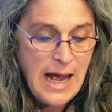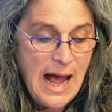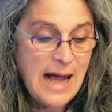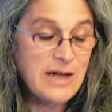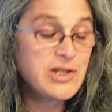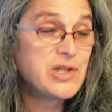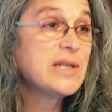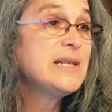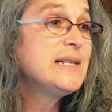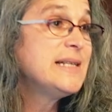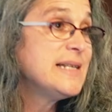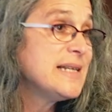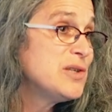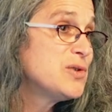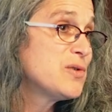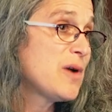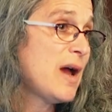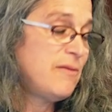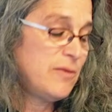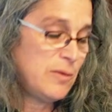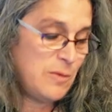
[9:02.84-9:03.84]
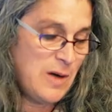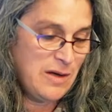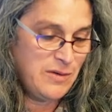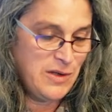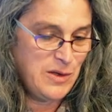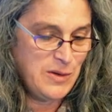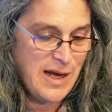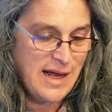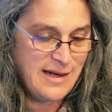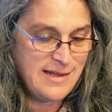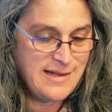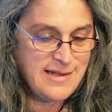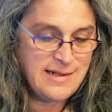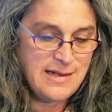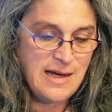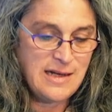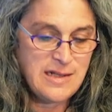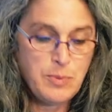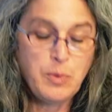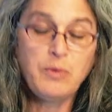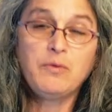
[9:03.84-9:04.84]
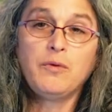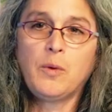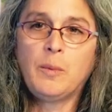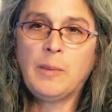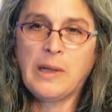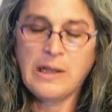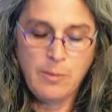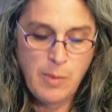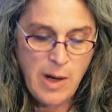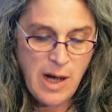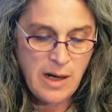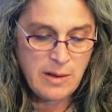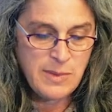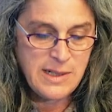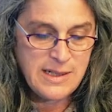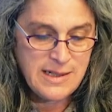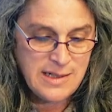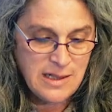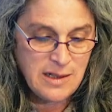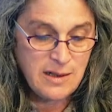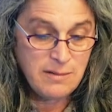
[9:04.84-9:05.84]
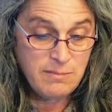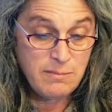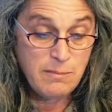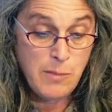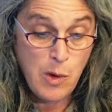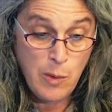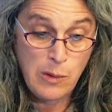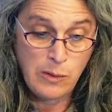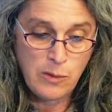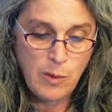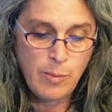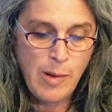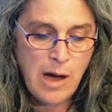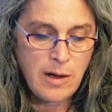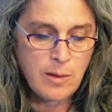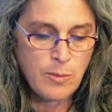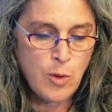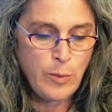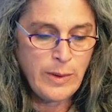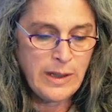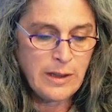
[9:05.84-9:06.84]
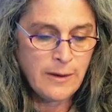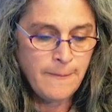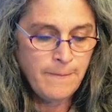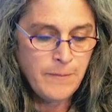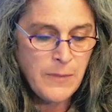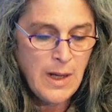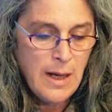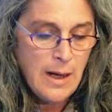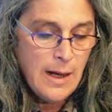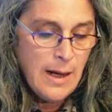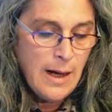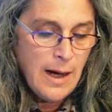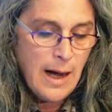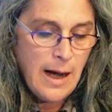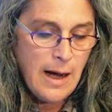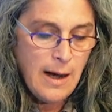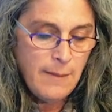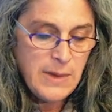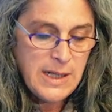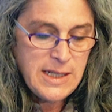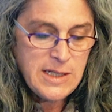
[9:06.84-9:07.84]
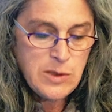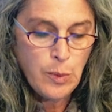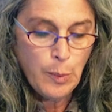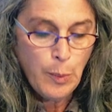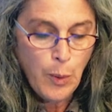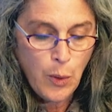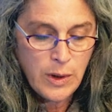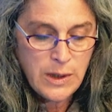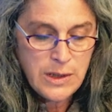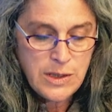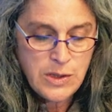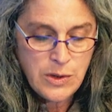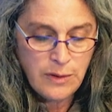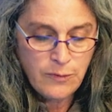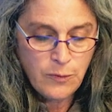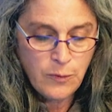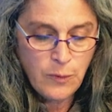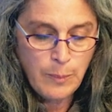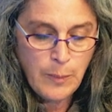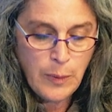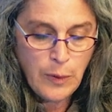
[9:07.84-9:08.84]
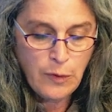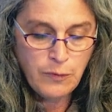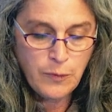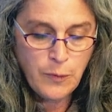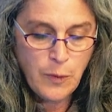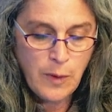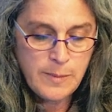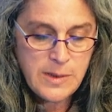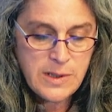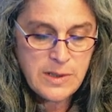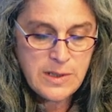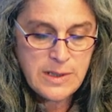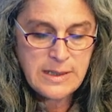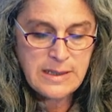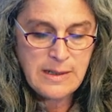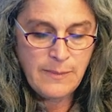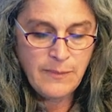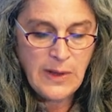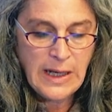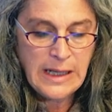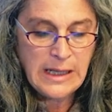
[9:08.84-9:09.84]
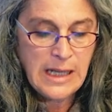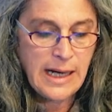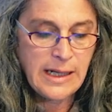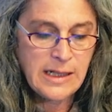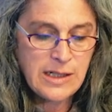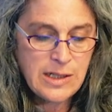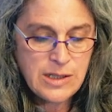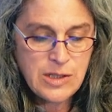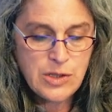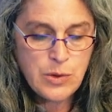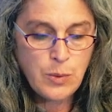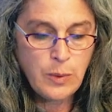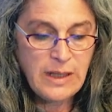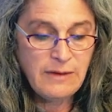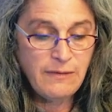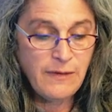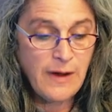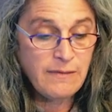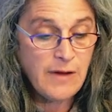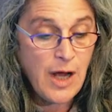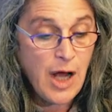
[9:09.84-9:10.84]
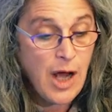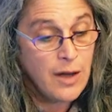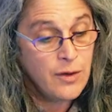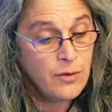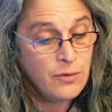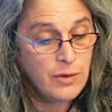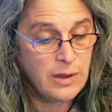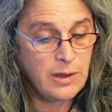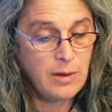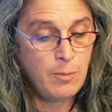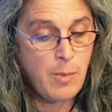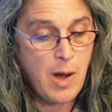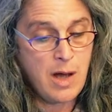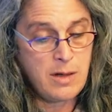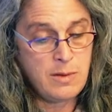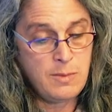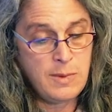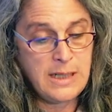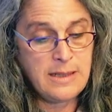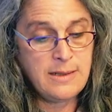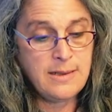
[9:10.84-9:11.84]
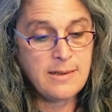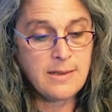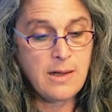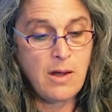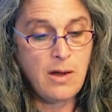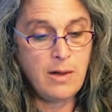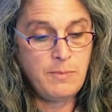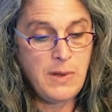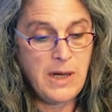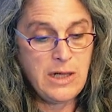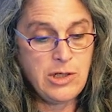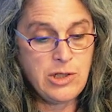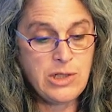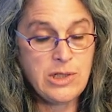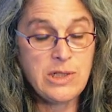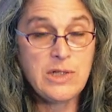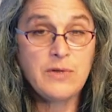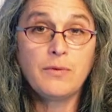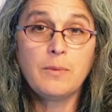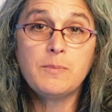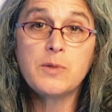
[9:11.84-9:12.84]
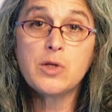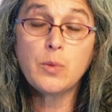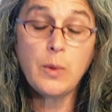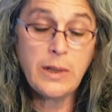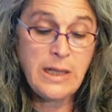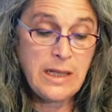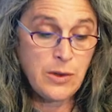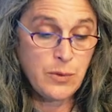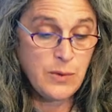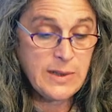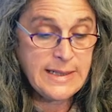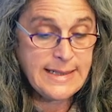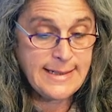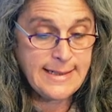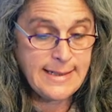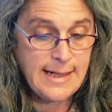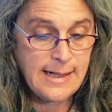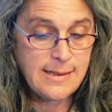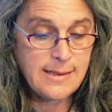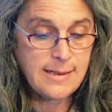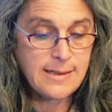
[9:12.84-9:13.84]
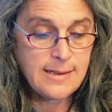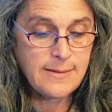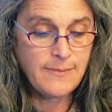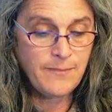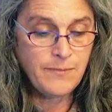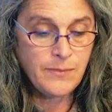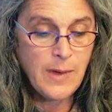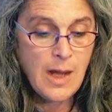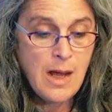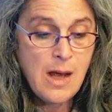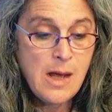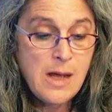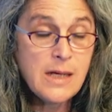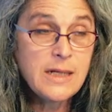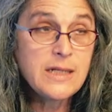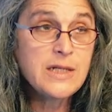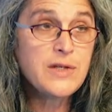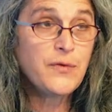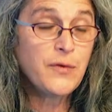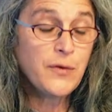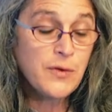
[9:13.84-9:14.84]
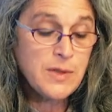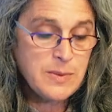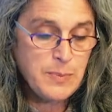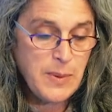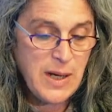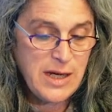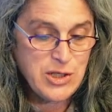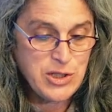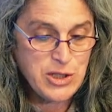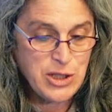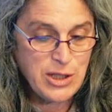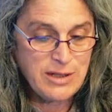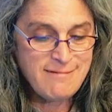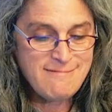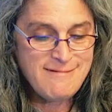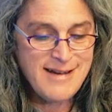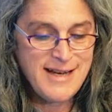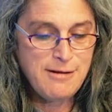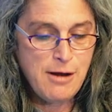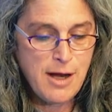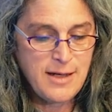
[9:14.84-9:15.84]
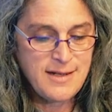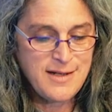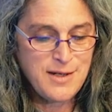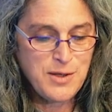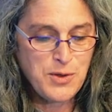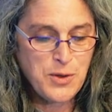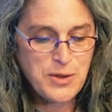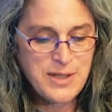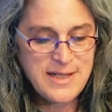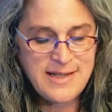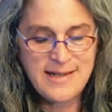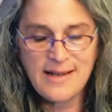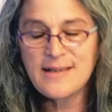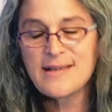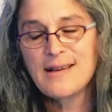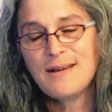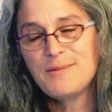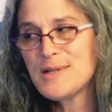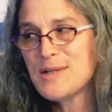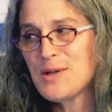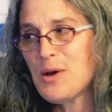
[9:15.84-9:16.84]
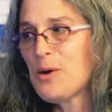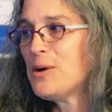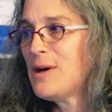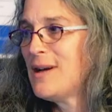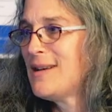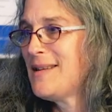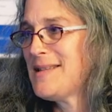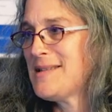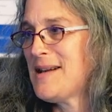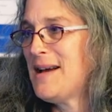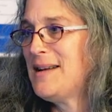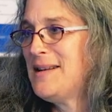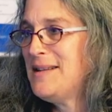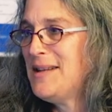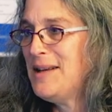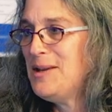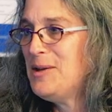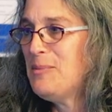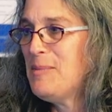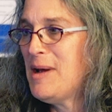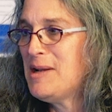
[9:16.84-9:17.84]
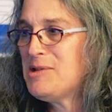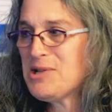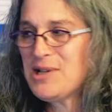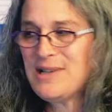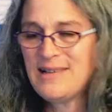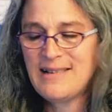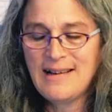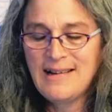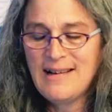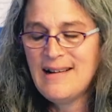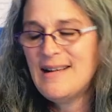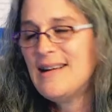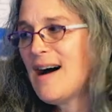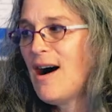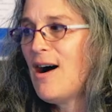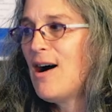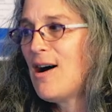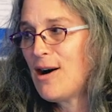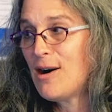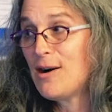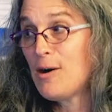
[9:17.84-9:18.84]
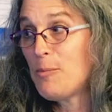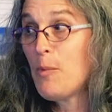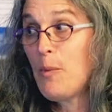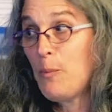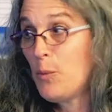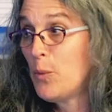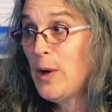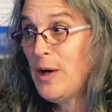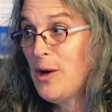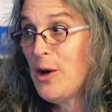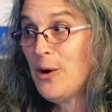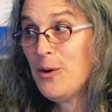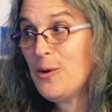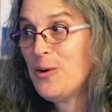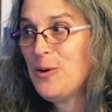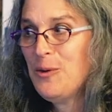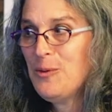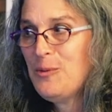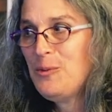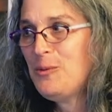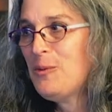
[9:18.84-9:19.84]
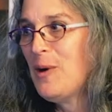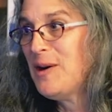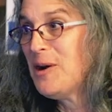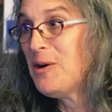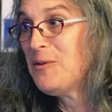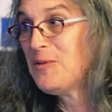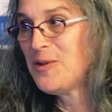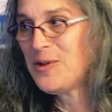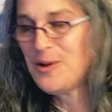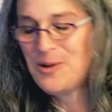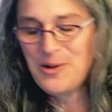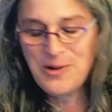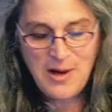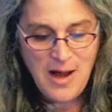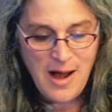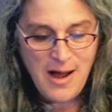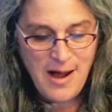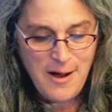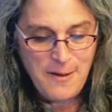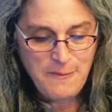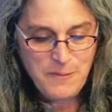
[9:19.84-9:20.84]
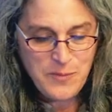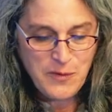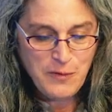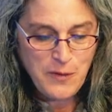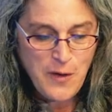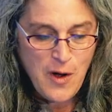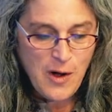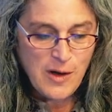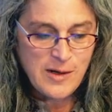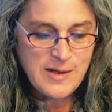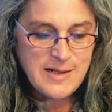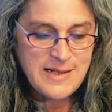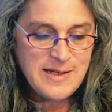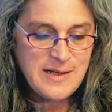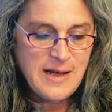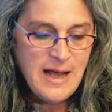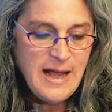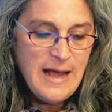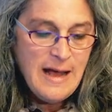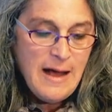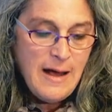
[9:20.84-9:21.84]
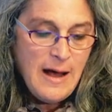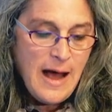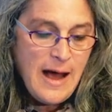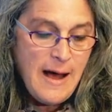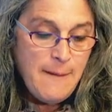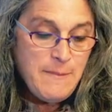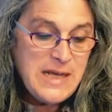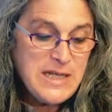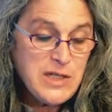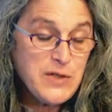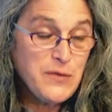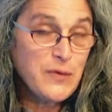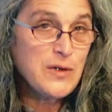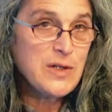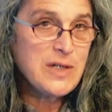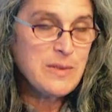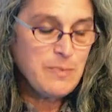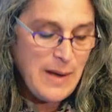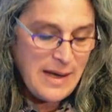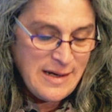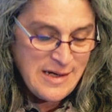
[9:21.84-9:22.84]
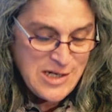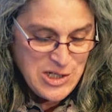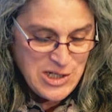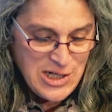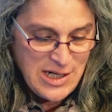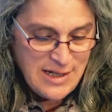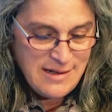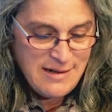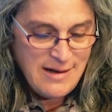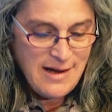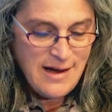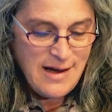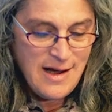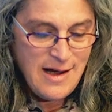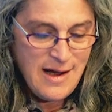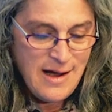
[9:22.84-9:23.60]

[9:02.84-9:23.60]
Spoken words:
actually did drive around the United States performing lobotomies in a lobotomobile. He's reported to have performed something like 2,500 lobotomies on patients from 23 states. His first patient in 1936, I'm so excited that you mentioned our widow who went over the falls. His first patient,